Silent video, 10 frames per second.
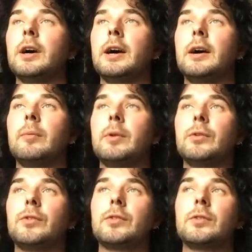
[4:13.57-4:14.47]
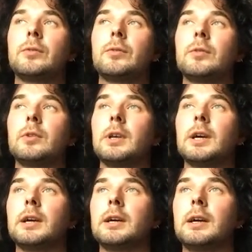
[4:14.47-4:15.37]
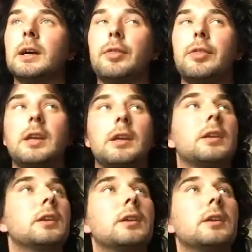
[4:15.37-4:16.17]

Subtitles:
It was, I think,